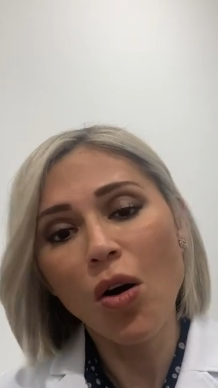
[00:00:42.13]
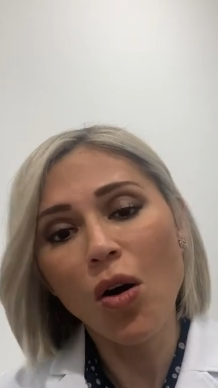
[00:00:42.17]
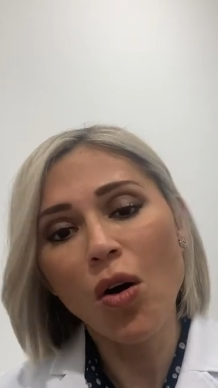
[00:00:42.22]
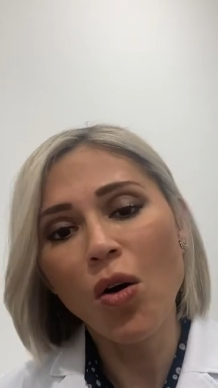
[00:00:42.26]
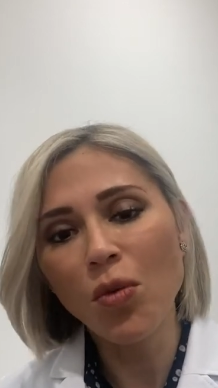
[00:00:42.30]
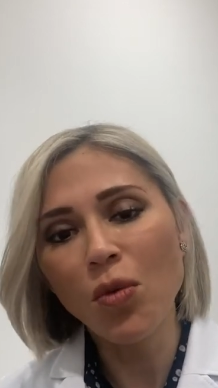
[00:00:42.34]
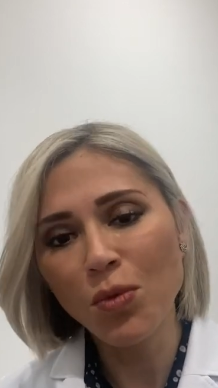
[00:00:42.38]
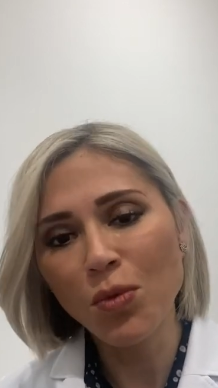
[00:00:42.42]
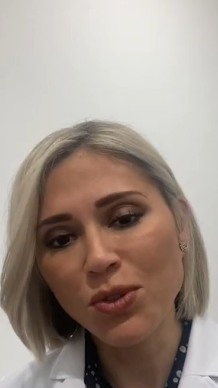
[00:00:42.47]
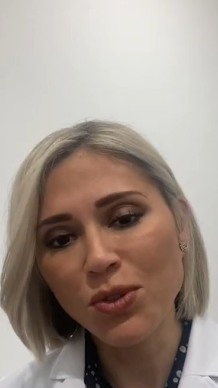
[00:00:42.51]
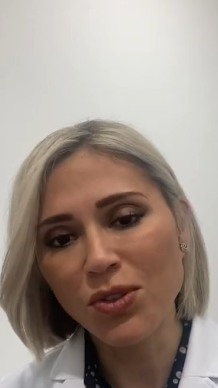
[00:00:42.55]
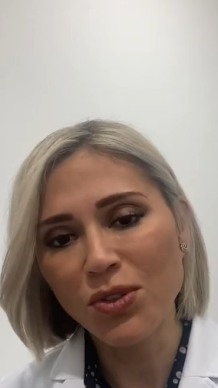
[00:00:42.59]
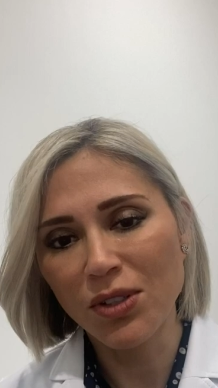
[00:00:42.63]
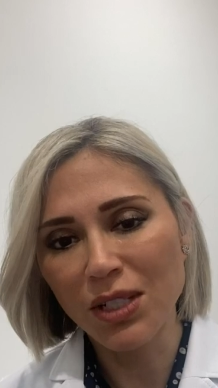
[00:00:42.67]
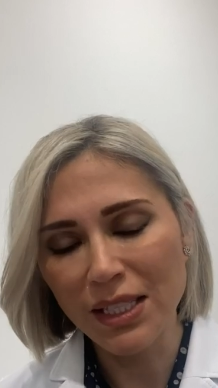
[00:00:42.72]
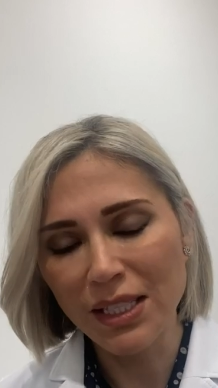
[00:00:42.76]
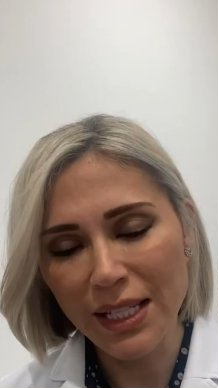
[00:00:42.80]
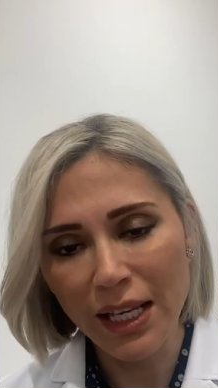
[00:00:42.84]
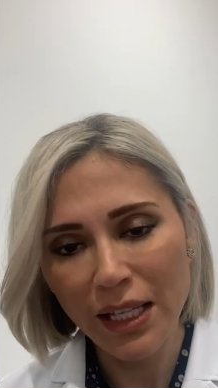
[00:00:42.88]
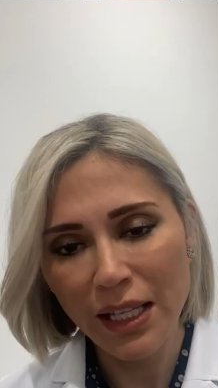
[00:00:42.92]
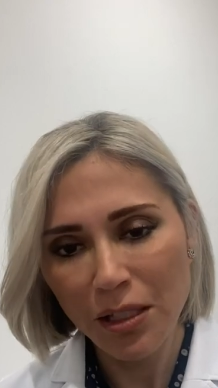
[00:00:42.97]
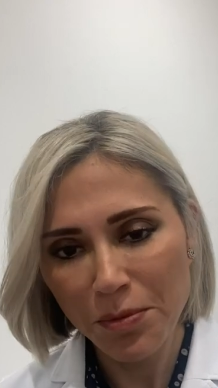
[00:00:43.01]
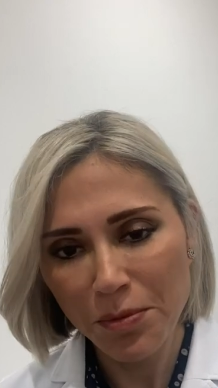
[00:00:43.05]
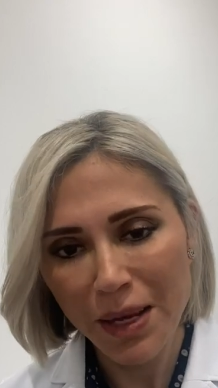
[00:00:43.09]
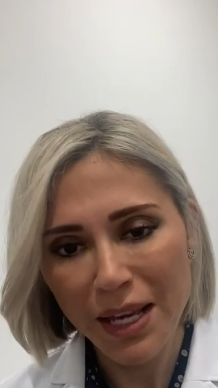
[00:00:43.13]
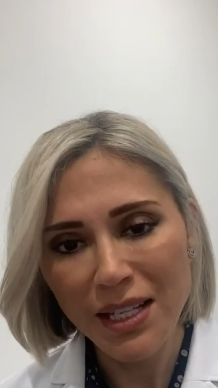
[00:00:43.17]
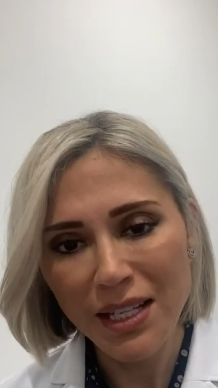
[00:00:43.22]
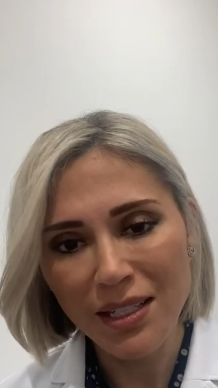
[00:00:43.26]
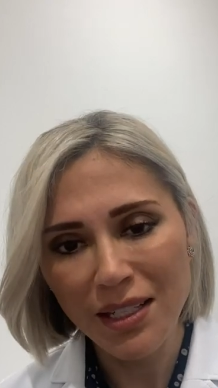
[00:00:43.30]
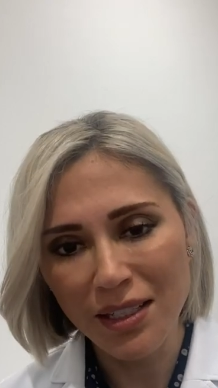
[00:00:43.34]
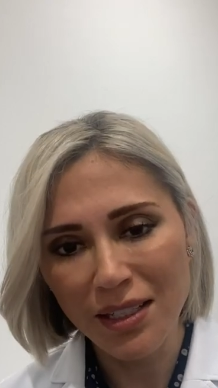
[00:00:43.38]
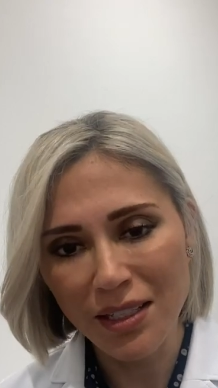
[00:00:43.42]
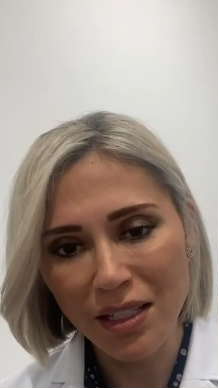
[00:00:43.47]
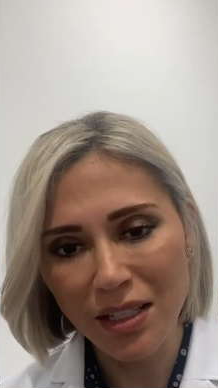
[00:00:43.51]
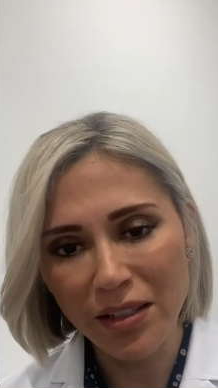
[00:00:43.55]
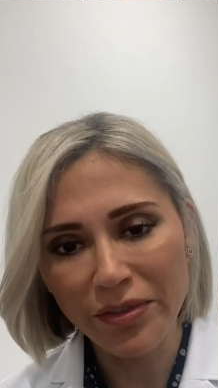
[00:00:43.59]
almost on a daily
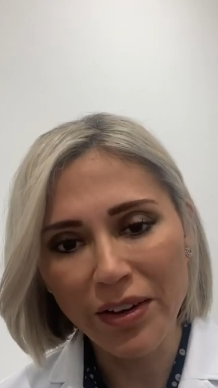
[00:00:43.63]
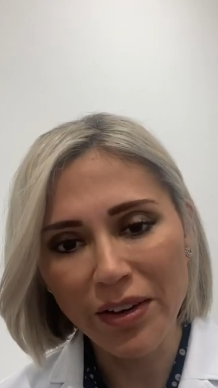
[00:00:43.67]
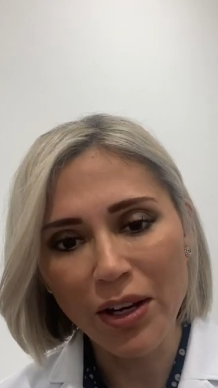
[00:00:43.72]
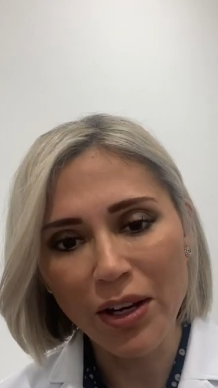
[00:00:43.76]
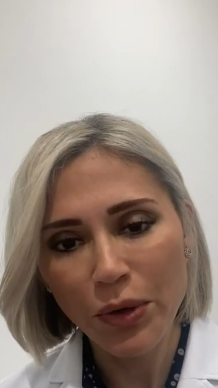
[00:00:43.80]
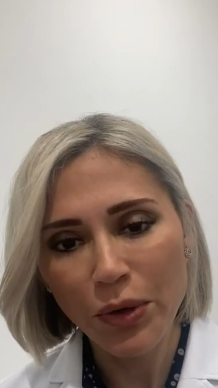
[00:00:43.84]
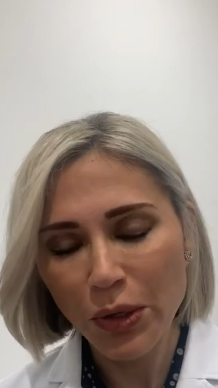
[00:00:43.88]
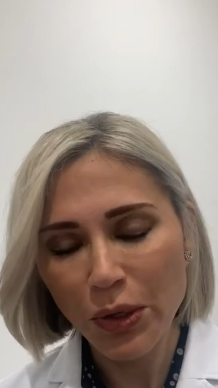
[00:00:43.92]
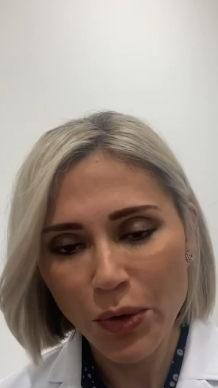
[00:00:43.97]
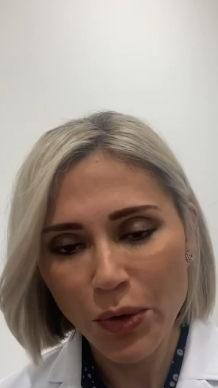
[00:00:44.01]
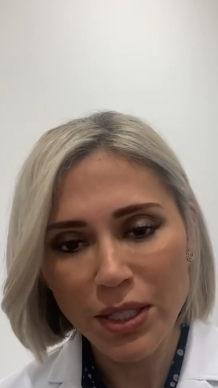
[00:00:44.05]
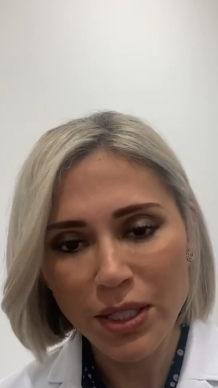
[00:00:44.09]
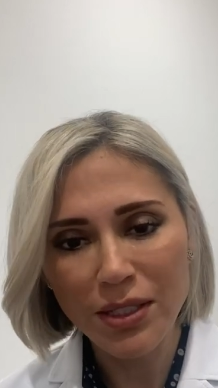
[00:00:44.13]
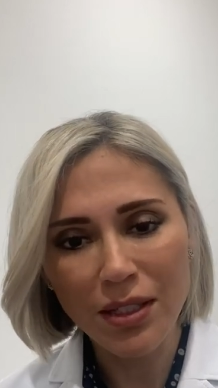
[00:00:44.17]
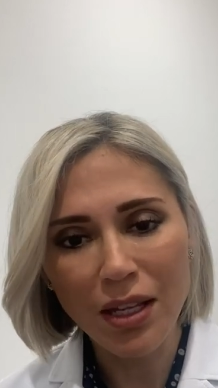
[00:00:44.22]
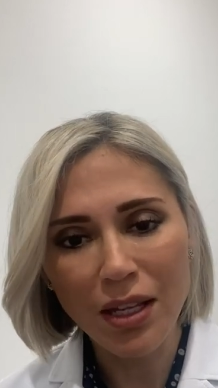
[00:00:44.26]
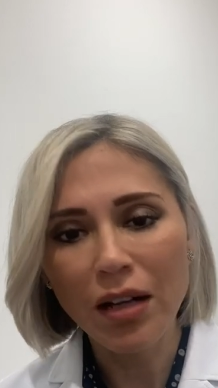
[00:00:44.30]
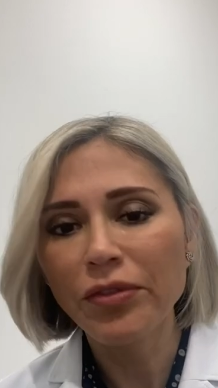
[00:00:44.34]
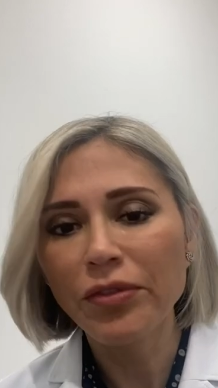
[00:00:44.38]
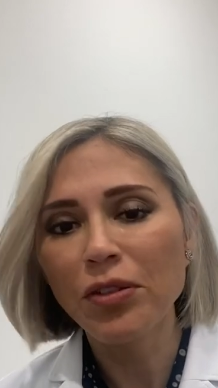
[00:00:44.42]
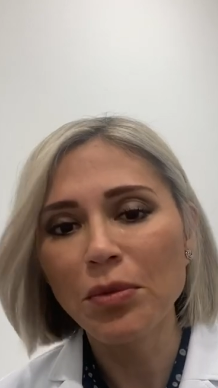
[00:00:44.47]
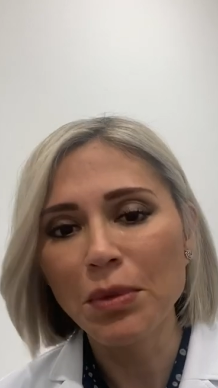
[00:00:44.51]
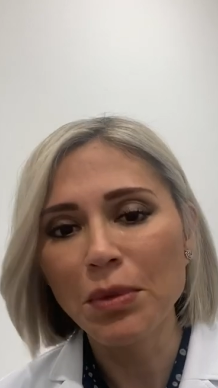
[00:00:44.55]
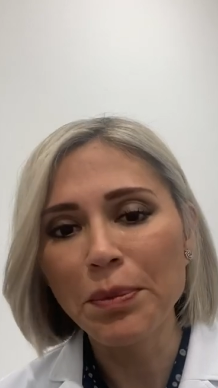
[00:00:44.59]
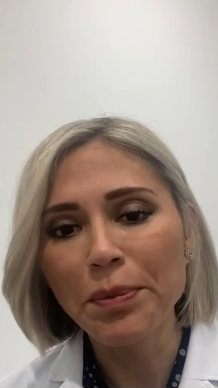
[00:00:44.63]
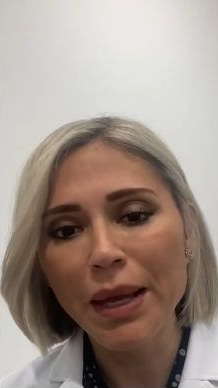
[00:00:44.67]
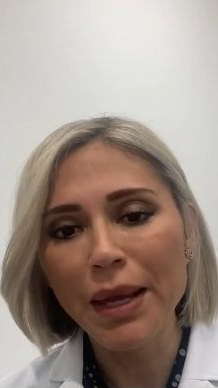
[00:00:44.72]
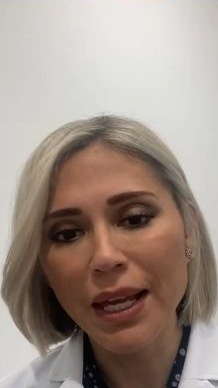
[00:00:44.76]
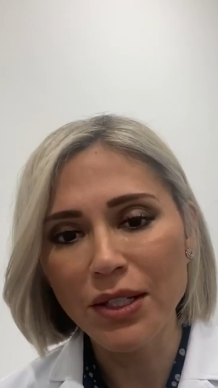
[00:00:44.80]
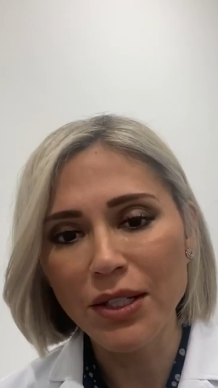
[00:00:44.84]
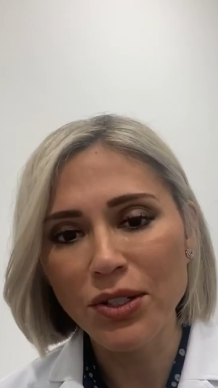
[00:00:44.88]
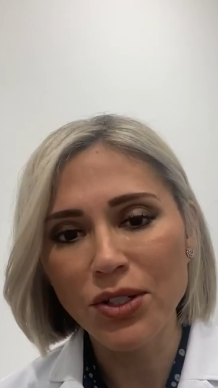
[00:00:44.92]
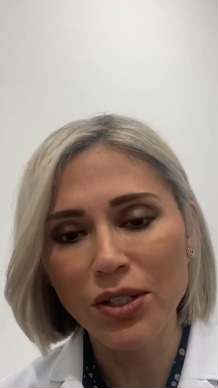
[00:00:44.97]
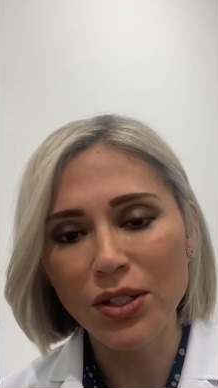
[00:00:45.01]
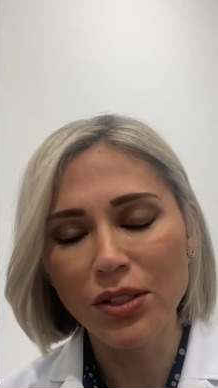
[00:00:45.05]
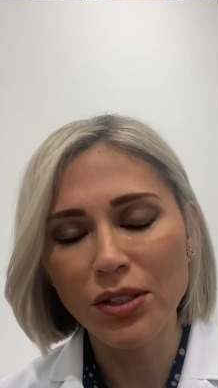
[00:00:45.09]
basis if I request that from a
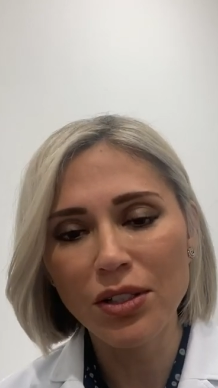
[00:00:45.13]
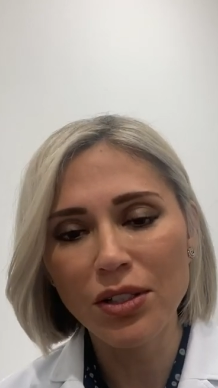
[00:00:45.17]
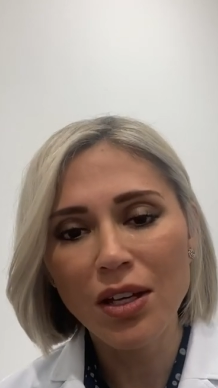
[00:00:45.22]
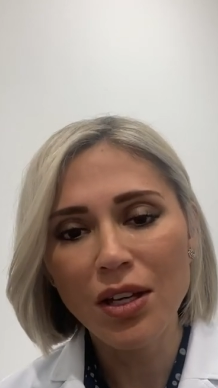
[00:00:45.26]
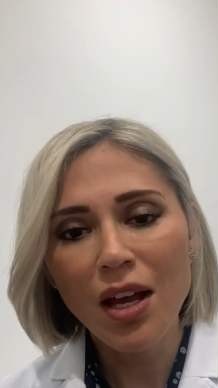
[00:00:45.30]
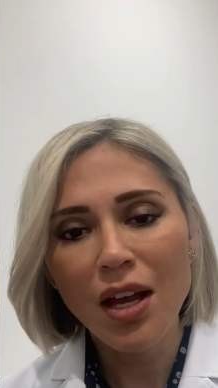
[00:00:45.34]
patient.